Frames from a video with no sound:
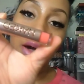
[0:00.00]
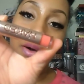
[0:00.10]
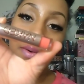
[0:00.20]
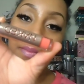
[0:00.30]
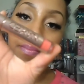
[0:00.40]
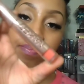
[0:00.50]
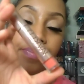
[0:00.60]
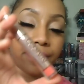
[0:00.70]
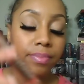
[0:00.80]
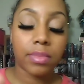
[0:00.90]
um,
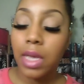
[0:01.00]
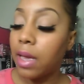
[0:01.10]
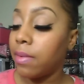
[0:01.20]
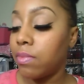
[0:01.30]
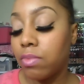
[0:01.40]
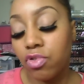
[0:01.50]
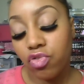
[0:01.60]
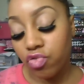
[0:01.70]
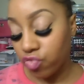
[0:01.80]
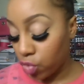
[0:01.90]
that
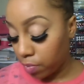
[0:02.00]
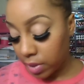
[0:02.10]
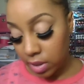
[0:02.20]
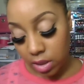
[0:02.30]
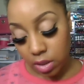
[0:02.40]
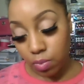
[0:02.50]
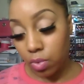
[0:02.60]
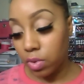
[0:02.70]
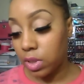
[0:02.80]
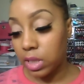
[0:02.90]
drew me
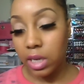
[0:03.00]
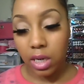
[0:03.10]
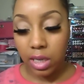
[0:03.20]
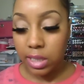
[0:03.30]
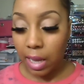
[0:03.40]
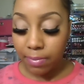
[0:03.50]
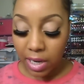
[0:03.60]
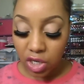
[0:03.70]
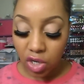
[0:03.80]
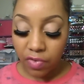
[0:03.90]
towards getting these. I'm
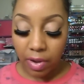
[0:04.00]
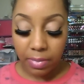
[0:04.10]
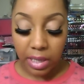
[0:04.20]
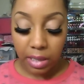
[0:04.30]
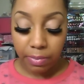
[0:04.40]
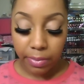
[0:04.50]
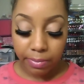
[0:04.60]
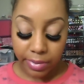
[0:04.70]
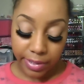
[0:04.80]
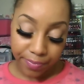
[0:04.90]
not sure if I'm going to keep
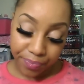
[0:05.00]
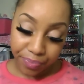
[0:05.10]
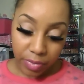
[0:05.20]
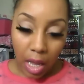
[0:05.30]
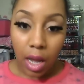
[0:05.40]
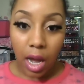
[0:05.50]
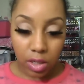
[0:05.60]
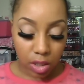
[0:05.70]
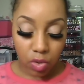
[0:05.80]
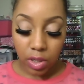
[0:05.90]
them, but I'll
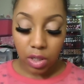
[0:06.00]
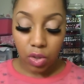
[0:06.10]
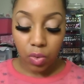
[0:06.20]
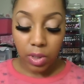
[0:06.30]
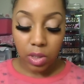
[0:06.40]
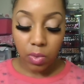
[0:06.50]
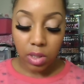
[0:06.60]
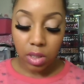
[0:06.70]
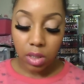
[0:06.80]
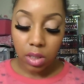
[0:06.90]
just go ahead and do quick
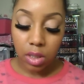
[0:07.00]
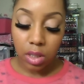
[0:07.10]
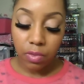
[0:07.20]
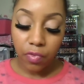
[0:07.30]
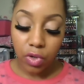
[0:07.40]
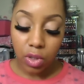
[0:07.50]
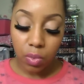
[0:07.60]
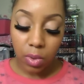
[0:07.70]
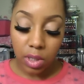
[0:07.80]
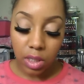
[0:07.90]
swatches. This
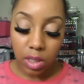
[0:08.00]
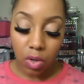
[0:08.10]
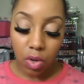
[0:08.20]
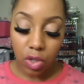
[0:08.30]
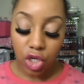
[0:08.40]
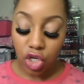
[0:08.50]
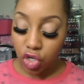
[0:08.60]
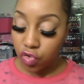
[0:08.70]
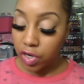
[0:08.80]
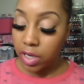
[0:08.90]
first one is called
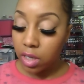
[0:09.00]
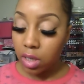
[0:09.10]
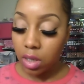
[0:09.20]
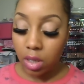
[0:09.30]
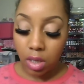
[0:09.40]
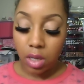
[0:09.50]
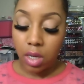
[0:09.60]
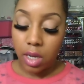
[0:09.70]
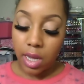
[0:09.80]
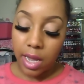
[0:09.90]
Streak,
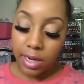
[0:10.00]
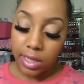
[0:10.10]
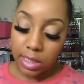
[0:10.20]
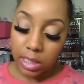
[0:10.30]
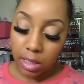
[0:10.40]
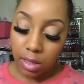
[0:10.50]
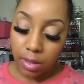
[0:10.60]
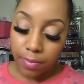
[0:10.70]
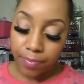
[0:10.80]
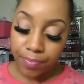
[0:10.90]
and it's
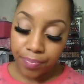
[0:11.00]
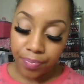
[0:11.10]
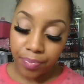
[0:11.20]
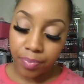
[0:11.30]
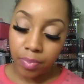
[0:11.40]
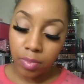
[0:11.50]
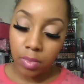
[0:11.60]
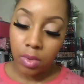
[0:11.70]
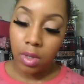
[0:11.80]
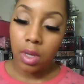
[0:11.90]
a,
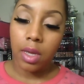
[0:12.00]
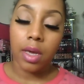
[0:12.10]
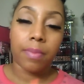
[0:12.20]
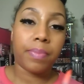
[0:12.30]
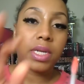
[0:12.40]
a